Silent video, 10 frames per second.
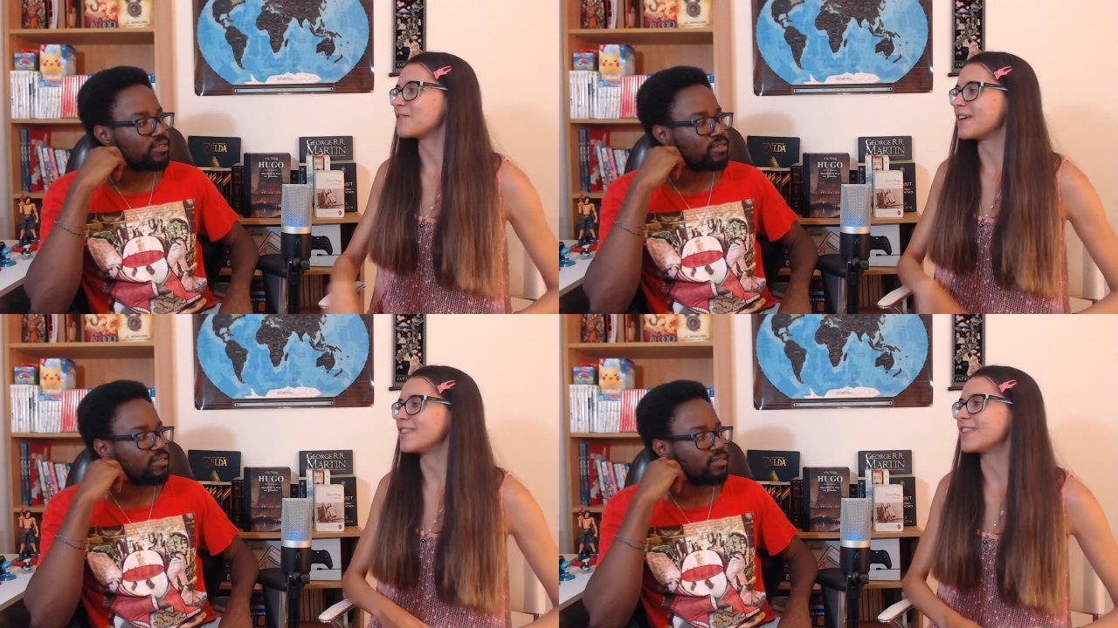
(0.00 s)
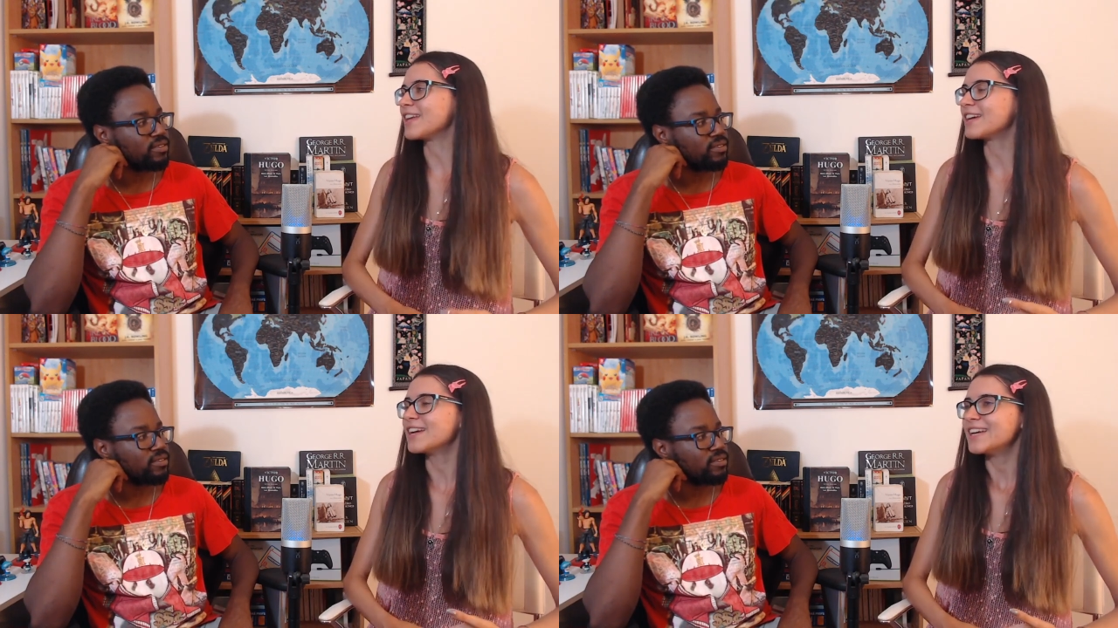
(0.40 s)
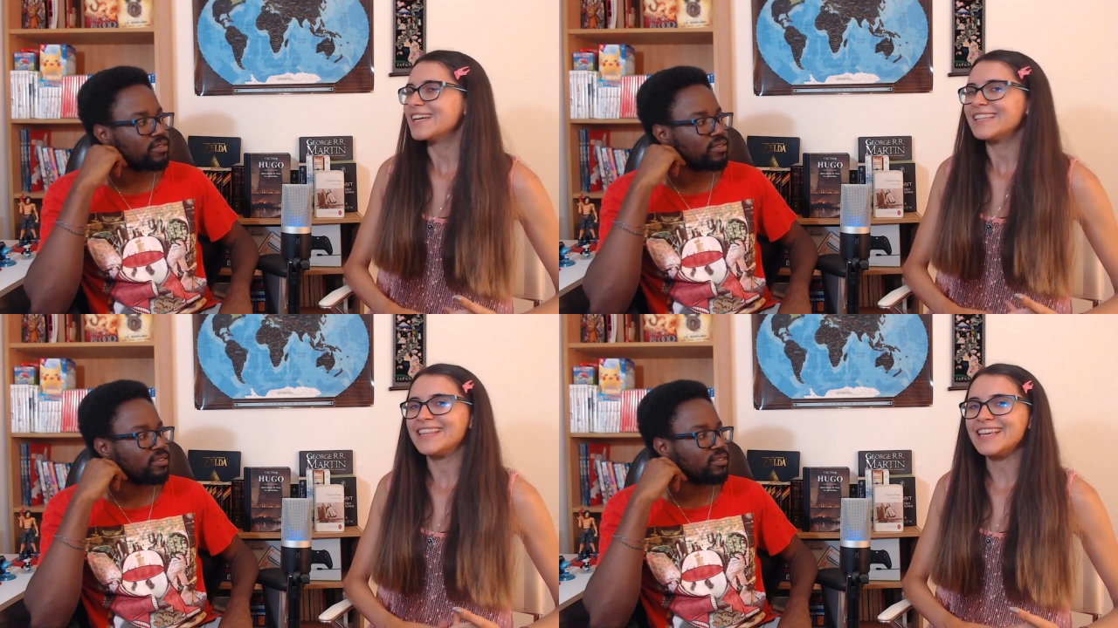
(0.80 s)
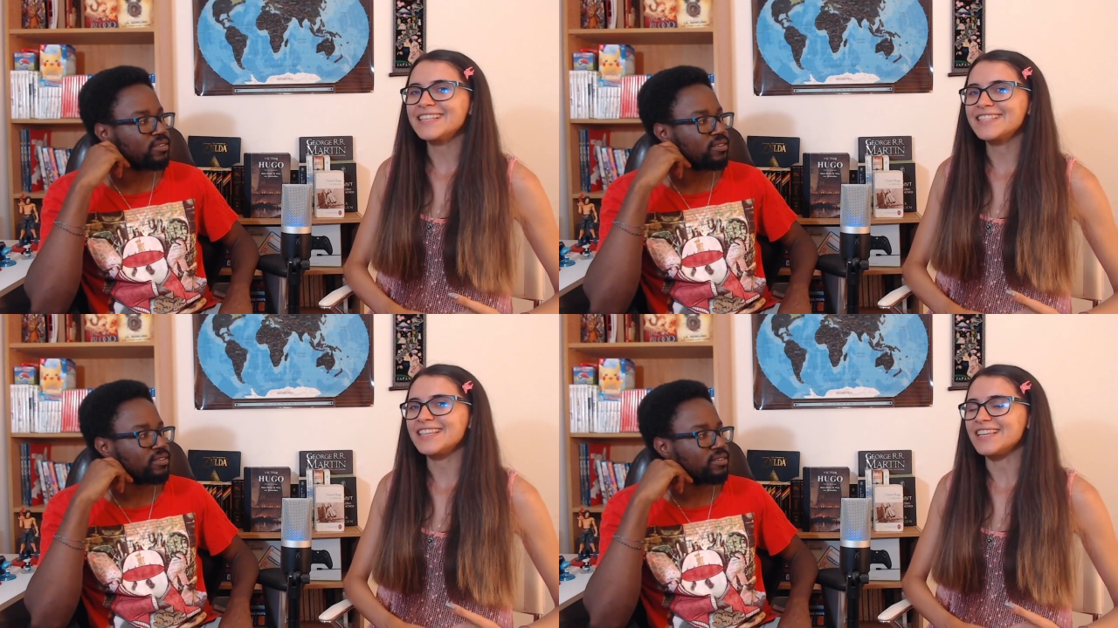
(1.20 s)
Speaker 1: and think
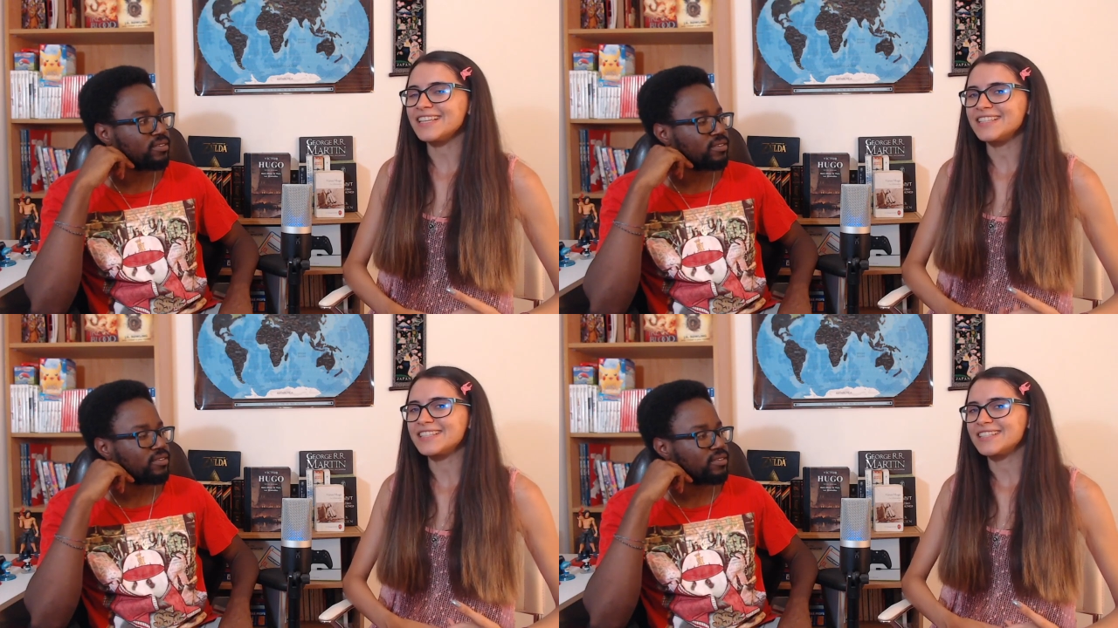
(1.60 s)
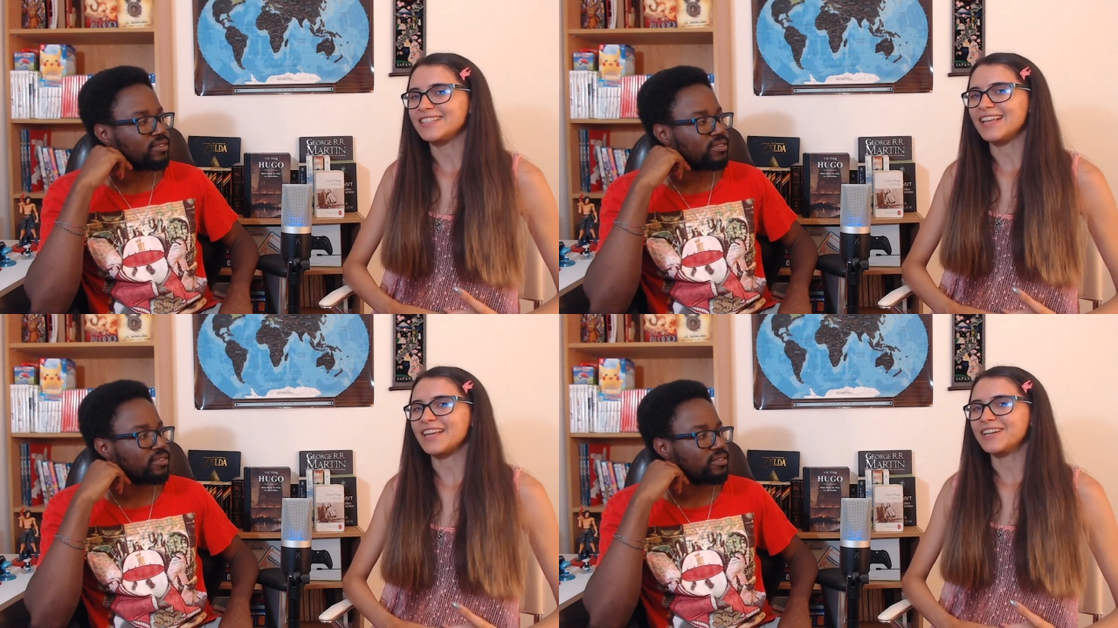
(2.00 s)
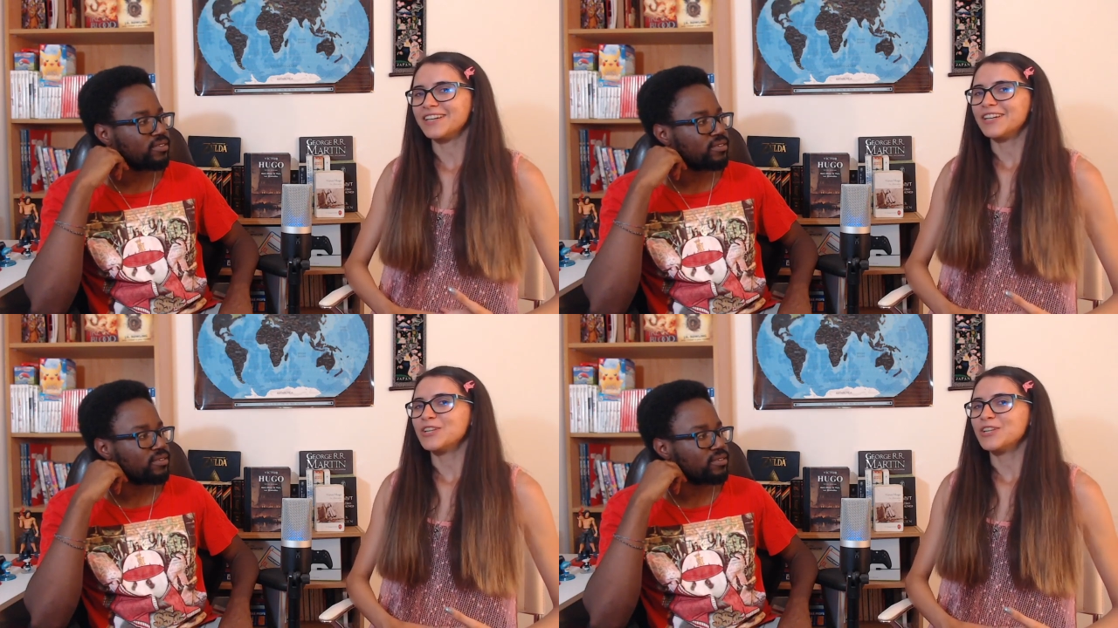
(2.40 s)
this is like